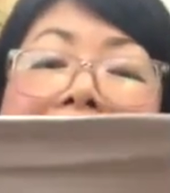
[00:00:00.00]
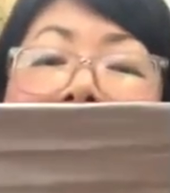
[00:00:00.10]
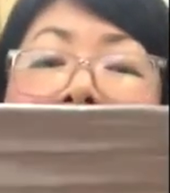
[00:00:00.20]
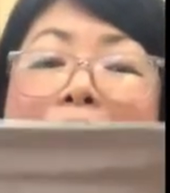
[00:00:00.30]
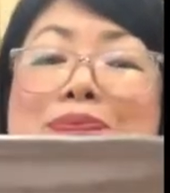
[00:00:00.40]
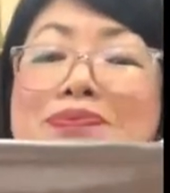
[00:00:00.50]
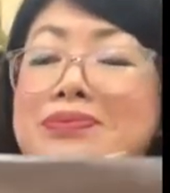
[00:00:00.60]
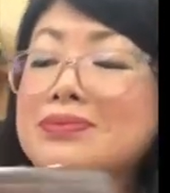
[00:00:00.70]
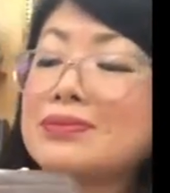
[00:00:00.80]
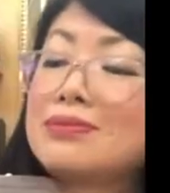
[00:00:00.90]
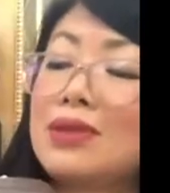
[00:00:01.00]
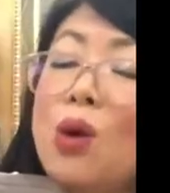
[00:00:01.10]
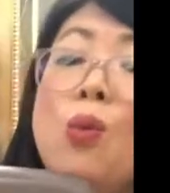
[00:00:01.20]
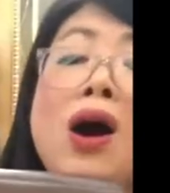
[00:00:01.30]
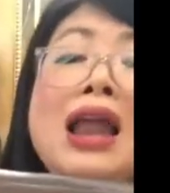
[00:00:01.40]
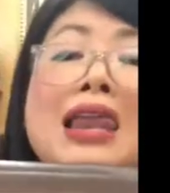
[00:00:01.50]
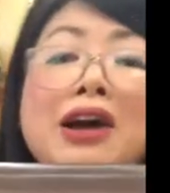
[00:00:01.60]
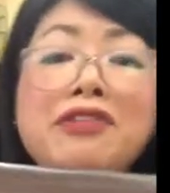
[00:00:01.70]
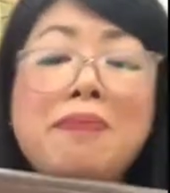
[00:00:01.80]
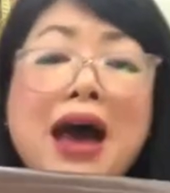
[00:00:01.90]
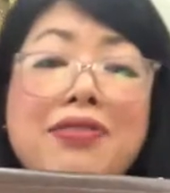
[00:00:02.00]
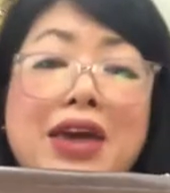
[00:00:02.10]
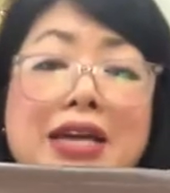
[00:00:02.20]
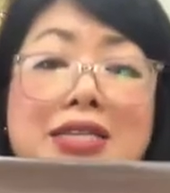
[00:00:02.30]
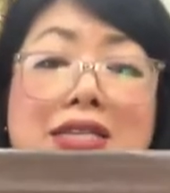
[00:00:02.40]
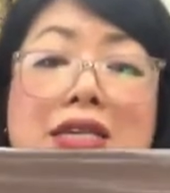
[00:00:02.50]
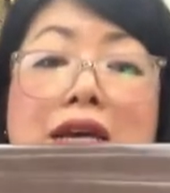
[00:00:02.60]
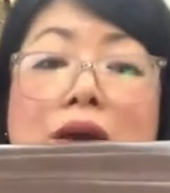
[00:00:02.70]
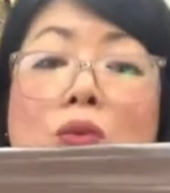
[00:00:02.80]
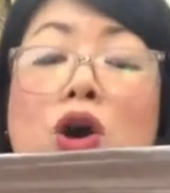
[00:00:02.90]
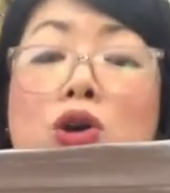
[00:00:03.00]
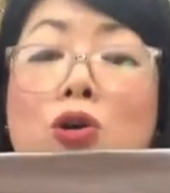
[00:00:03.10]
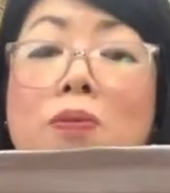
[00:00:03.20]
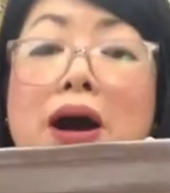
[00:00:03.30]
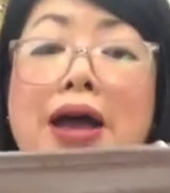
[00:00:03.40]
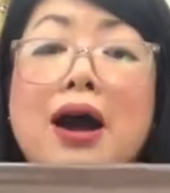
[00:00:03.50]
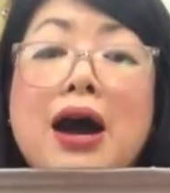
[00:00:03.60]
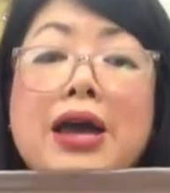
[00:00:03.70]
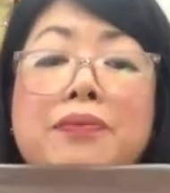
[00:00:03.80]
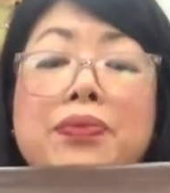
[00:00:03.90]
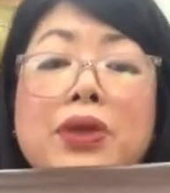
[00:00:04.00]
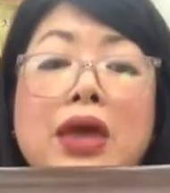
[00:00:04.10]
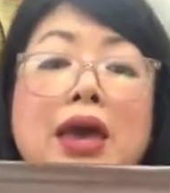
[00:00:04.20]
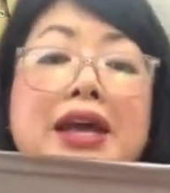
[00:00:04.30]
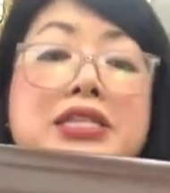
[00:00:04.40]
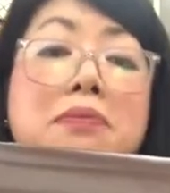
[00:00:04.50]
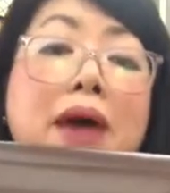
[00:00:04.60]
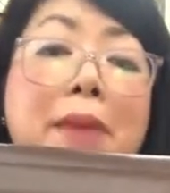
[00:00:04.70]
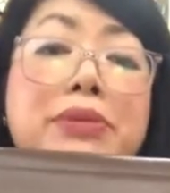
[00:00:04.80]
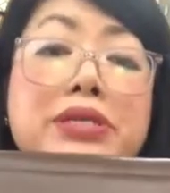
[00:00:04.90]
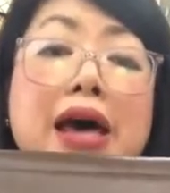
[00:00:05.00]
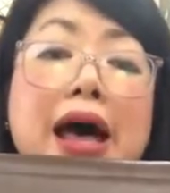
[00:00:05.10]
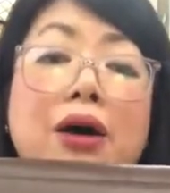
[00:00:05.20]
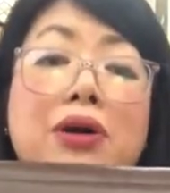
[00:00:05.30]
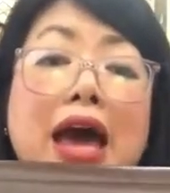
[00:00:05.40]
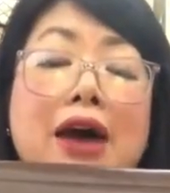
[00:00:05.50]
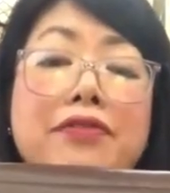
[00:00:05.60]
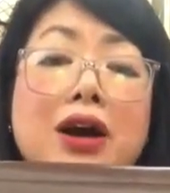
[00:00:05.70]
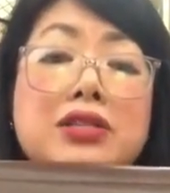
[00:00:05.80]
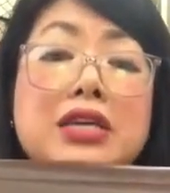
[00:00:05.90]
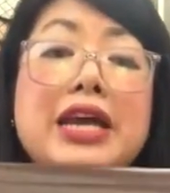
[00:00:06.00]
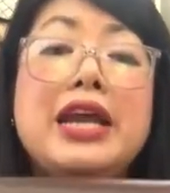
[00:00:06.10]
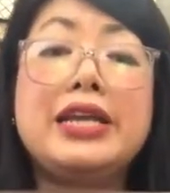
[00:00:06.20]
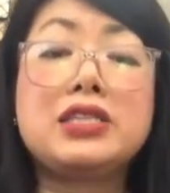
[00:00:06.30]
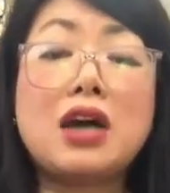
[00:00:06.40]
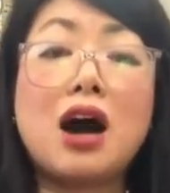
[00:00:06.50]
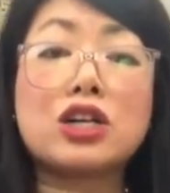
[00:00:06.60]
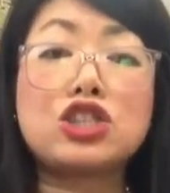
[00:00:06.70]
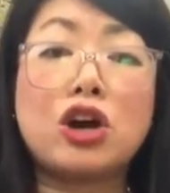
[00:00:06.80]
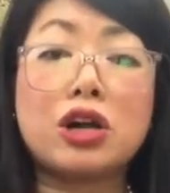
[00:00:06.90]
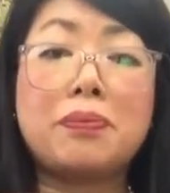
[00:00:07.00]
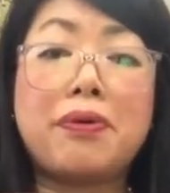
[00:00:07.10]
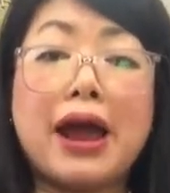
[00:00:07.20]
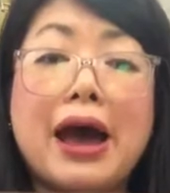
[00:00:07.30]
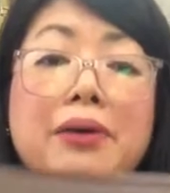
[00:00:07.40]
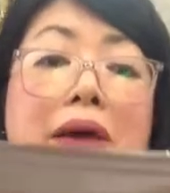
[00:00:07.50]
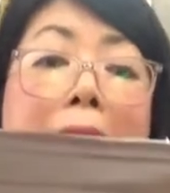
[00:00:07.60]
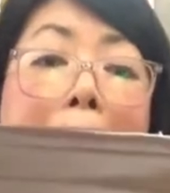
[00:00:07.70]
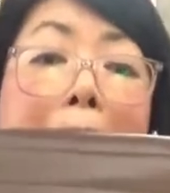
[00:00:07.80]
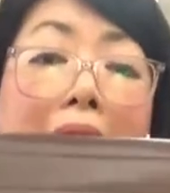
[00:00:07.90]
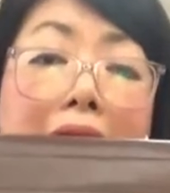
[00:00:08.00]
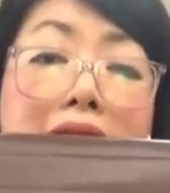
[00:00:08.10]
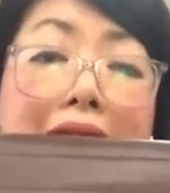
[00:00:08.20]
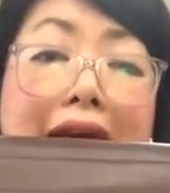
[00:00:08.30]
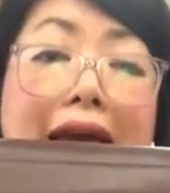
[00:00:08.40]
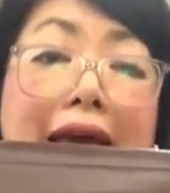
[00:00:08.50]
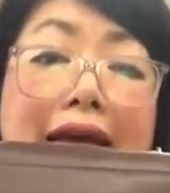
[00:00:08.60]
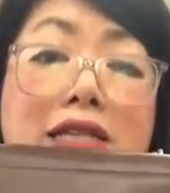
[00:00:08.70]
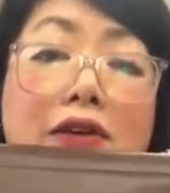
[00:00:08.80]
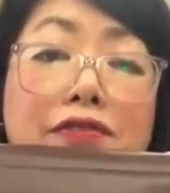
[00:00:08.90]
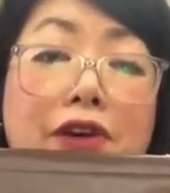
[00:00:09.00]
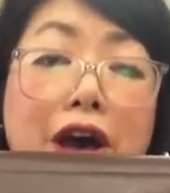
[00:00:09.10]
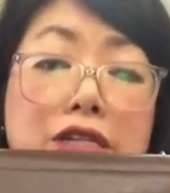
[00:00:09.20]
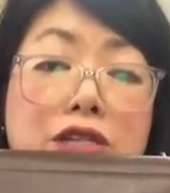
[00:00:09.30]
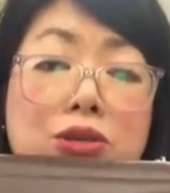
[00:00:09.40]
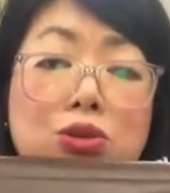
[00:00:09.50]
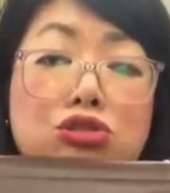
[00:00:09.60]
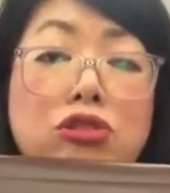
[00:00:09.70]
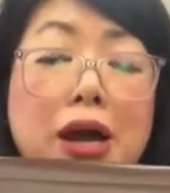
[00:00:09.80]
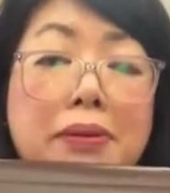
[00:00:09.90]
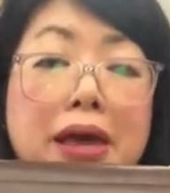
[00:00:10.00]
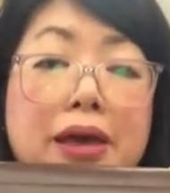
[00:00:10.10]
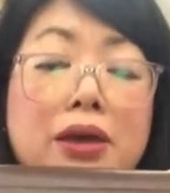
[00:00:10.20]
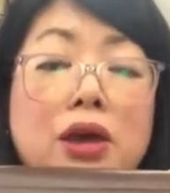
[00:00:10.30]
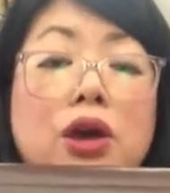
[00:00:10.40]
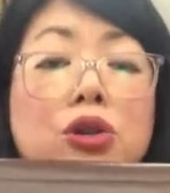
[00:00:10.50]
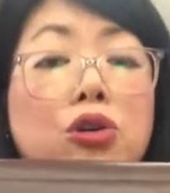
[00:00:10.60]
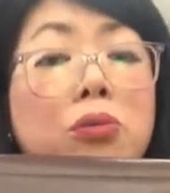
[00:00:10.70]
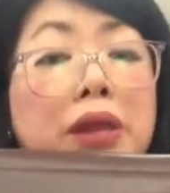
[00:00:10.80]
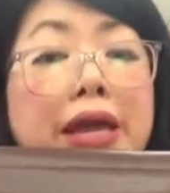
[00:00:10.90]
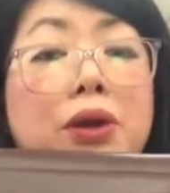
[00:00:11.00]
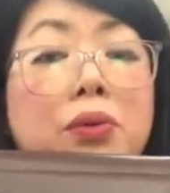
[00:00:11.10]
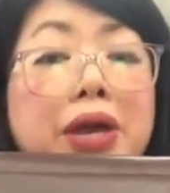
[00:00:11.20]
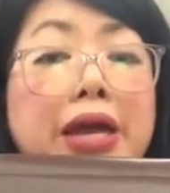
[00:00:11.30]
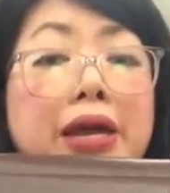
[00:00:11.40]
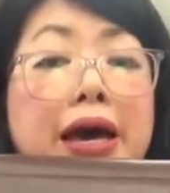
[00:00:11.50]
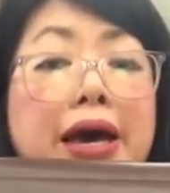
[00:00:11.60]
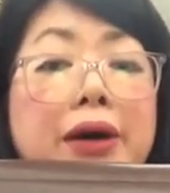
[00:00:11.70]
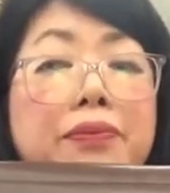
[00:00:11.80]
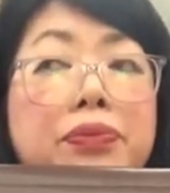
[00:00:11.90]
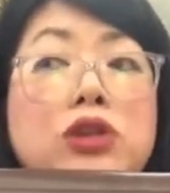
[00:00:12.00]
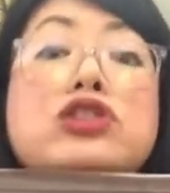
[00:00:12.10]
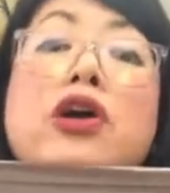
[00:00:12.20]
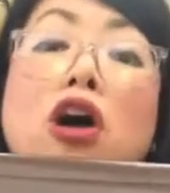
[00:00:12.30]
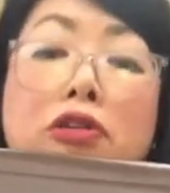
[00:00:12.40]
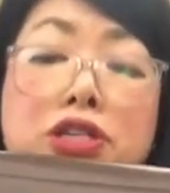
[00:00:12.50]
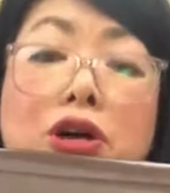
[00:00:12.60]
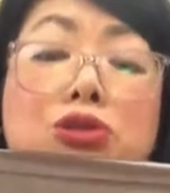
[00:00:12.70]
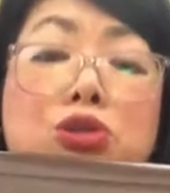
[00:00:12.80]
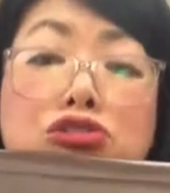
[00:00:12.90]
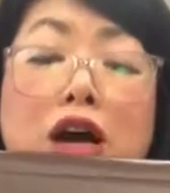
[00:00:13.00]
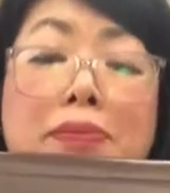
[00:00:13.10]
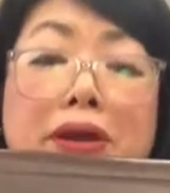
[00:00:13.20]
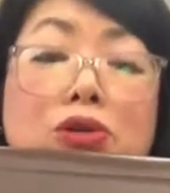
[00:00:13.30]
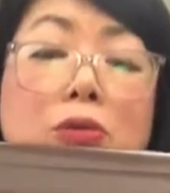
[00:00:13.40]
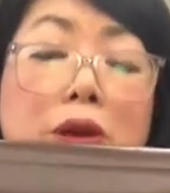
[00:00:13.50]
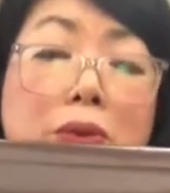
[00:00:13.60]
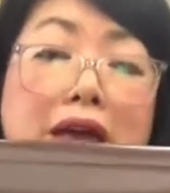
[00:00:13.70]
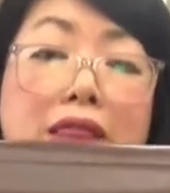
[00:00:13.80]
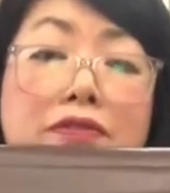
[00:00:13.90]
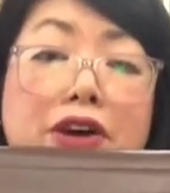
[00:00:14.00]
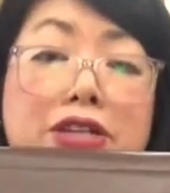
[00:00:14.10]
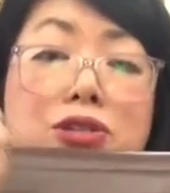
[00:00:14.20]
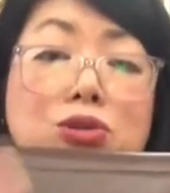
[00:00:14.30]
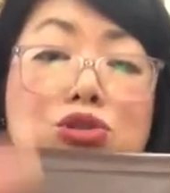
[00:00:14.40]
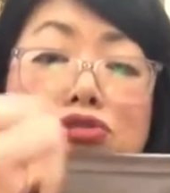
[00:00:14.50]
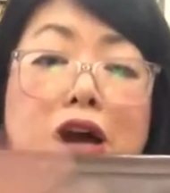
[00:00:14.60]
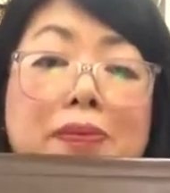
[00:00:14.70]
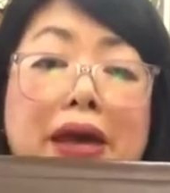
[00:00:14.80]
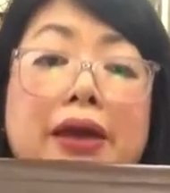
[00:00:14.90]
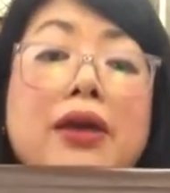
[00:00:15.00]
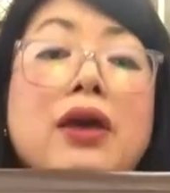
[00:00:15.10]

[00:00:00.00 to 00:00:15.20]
Um, what I love about this, what caught my eye, is the Mademoiselle caviar skin in dark chocolate brown, but it is vertical striping. Normally we, um, sorry, horizontal striping. Normally we get the vertical striping.